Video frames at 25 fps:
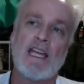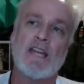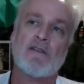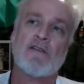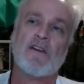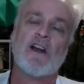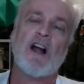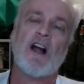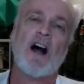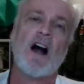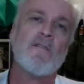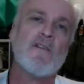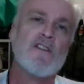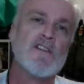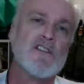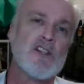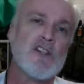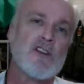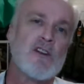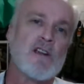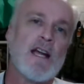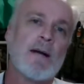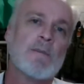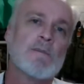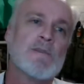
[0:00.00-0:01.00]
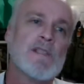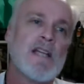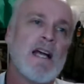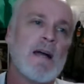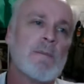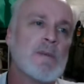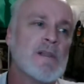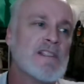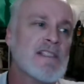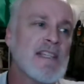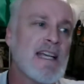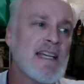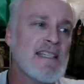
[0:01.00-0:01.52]
If an officer comes
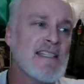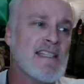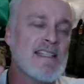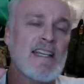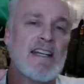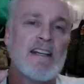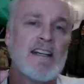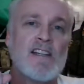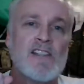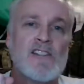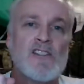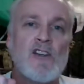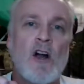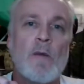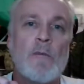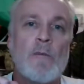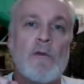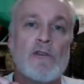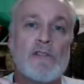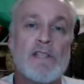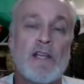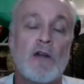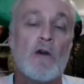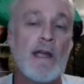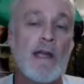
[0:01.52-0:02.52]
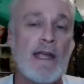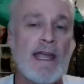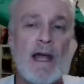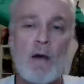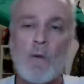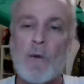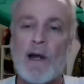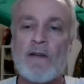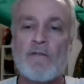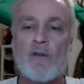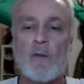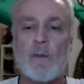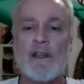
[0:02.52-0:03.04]
up and says he's going to disarm you, you say, "Okay,
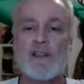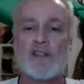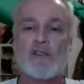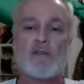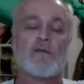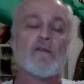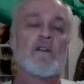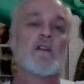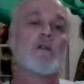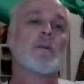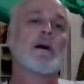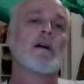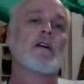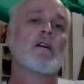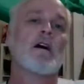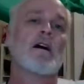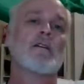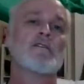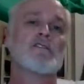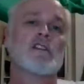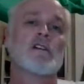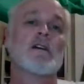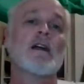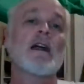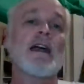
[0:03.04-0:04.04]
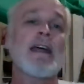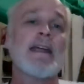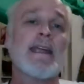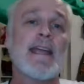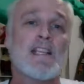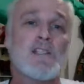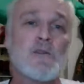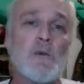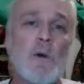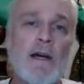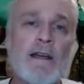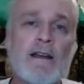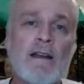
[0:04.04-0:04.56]
yeah, whatever makes you feel better, officer."
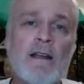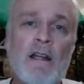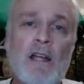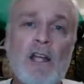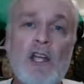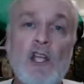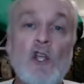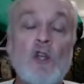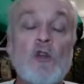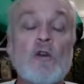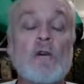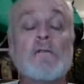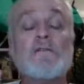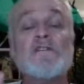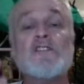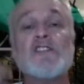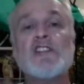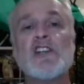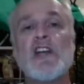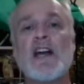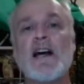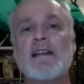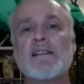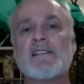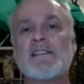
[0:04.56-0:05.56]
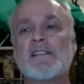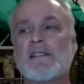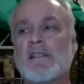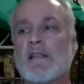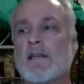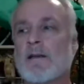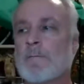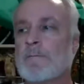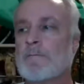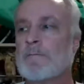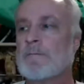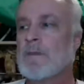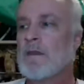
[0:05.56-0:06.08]
Guess what? You've
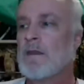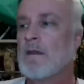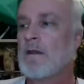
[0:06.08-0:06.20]
just